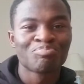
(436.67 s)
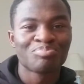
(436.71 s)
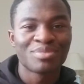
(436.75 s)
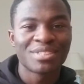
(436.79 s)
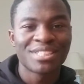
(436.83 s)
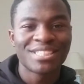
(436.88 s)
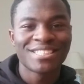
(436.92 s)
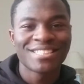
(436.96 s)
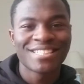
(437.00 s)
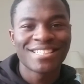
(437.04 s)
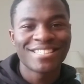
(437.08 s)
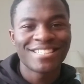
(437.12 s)

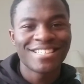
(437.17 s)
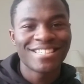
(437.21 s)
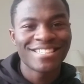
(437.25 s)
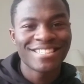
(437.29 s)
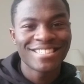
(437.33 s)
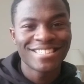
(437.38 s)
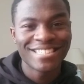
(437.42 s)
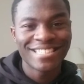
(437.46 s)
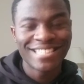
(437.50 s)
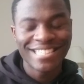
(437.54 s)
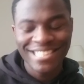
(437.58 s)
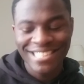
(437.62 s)
because at the end of
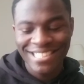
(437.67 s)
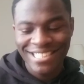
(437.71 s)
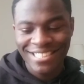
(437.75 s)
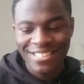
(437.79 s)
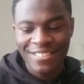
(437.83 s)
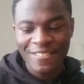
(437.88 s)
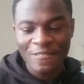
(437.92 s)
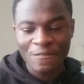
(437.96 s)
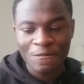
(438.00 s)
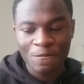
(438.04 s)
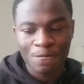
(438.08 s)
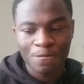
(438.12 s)
the day,
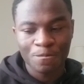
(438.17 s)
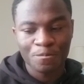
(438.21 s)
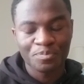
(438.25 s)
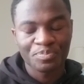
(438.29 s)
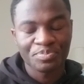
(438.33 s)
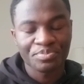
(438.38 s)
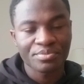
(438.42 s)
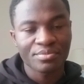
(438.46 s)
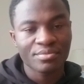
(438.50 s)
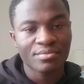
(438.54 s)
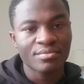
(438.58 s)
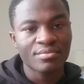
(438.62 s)

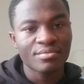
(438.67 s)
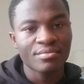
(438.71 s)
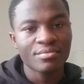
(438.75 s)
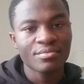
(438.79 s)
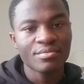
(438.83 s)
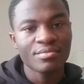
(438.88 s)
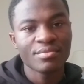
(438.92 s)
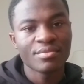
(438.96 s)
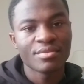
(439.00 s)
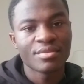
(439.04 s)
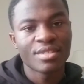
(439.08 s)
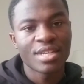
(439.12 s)

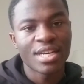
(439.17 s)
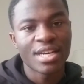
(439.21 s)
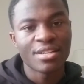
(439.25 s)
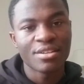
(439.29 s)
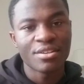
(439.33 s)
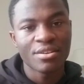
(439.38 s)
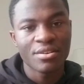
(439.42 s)
I